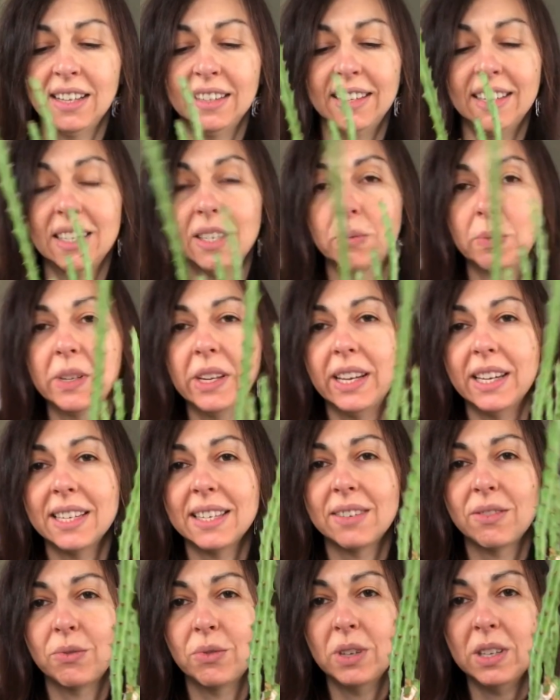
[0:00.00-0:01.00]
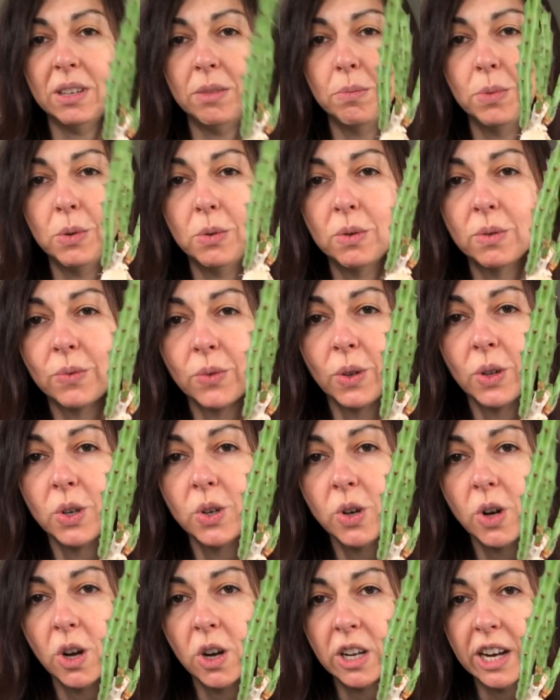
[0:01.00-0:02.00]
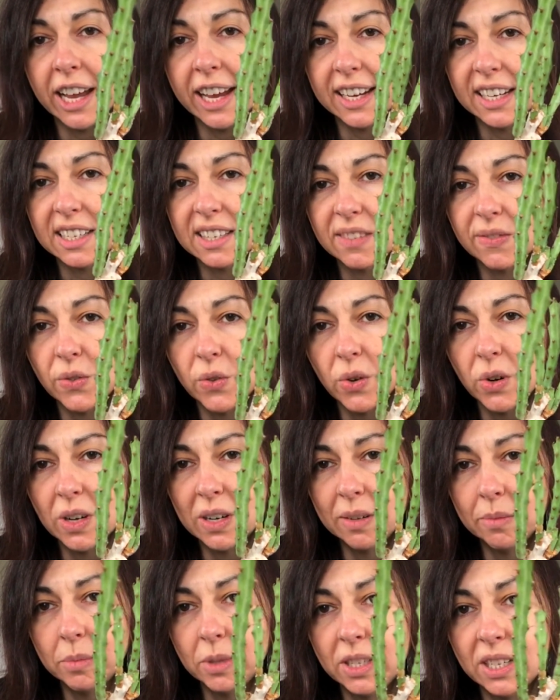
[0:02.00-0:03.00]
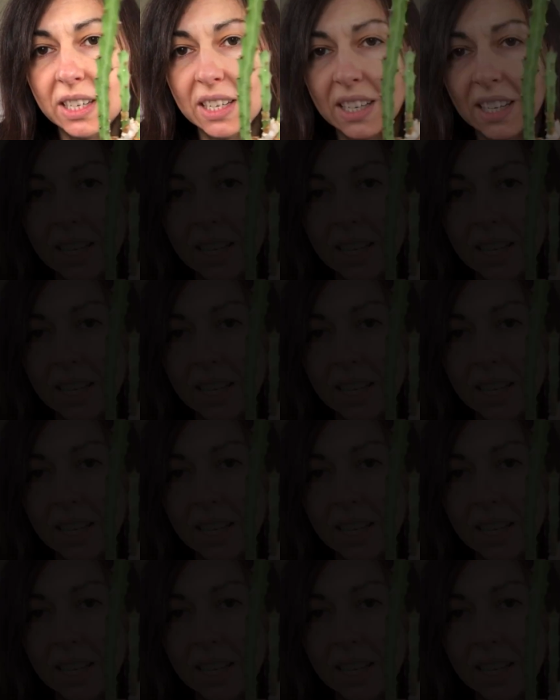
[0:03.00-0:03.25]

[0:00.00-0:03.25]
This one has really beautiful codex formed.